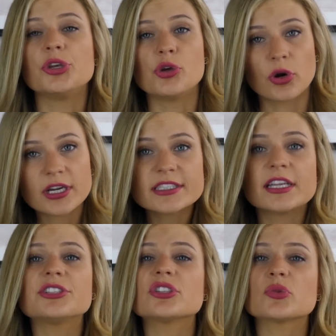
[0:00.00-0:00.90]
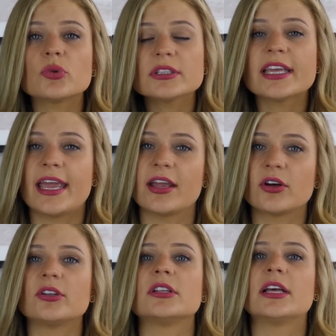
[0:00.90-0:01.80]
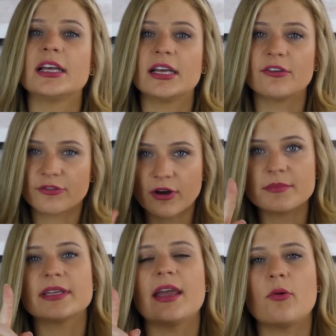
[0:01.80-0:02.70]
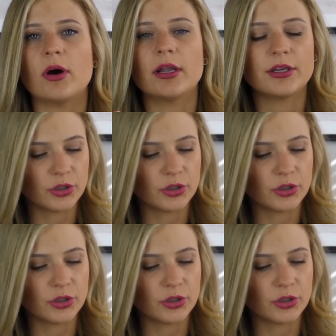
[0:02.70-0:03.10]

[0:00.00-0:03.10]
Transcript: your extensions will tangle from day one.